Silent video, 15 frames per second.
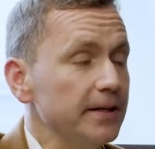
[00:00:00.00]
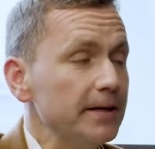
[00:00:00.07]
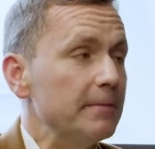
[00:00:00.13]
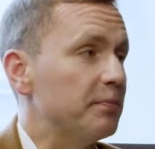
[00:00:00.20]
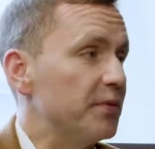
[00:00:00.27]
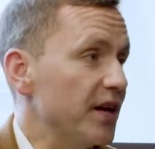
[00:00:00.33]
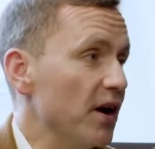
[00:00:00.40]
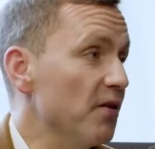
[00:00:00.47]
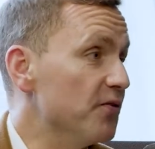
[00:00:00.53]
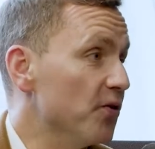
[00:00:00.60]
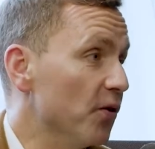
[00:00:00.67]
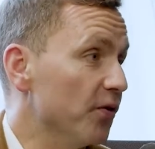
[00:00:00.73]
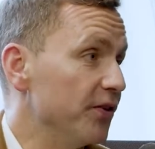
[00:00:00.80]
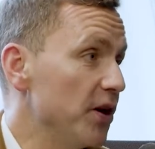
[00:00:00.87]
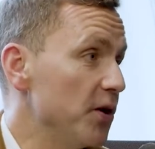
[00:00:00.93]
The
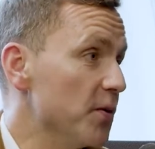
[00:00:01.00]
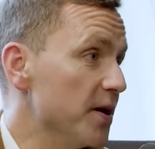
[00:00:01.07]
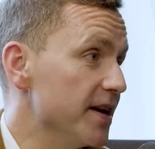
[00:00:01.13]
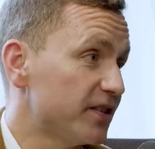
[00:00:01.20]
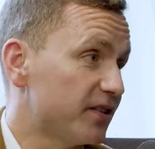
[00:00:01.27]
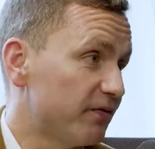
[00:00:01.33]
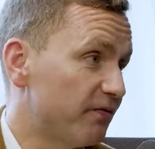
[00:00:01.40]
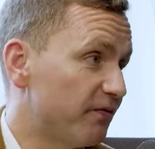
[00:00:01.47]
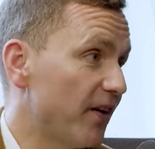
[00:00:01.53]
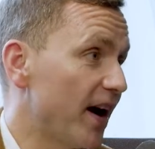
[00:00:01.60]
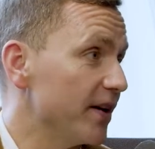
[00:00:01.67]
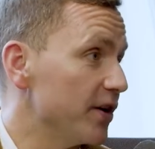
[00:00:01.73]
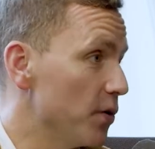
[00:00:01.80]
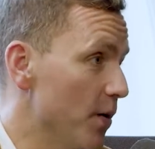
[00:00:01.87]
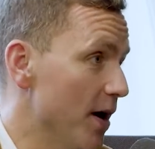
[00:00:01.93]
overall view is
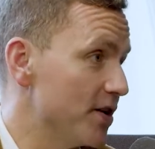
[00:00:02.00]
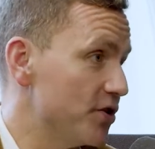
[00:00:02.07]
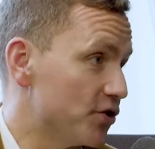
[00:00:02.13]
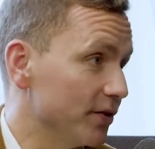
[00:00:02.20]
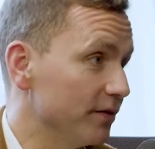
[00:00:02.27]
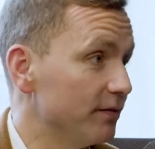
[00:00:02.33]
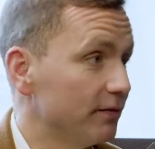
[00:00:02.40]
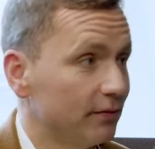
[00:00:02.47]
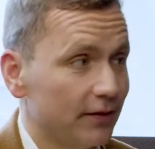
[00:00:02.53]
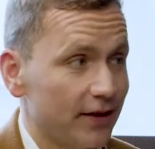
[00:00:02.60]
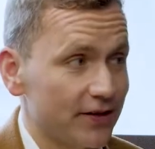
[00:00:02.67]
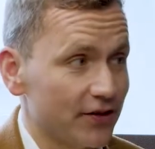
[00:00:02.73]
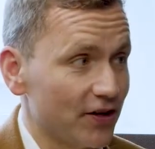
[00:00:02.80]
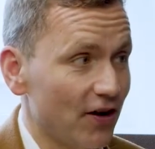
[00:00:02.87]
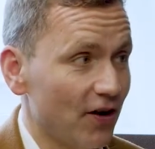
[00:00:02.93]
valuation
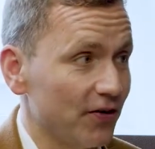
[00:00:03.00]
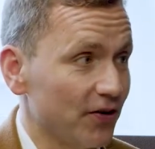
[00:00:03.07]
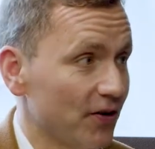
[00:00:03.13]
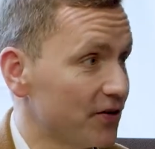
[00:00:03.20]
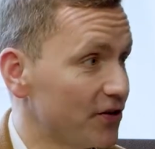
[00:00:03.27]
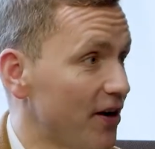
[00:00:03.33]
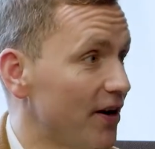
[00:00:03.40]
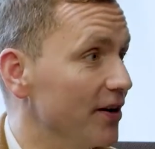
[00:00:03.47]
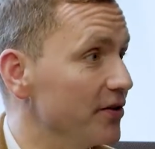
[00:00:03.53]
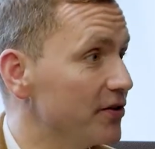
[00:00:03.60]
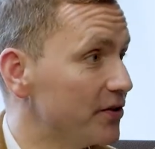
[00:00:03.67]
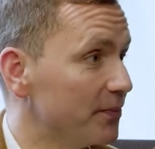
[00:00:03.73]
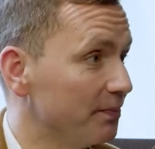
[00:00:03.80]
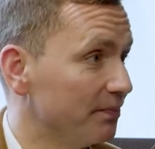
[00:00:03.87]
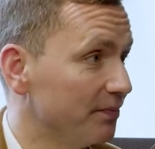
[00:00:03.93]
is an art, not a
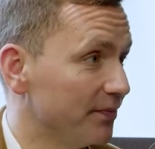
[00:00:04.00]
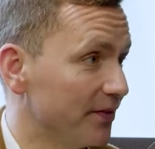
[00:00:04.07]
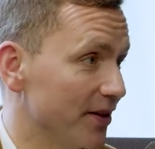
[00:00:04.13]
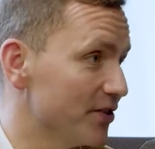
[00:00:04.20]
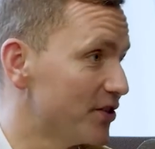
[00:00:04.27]
science. That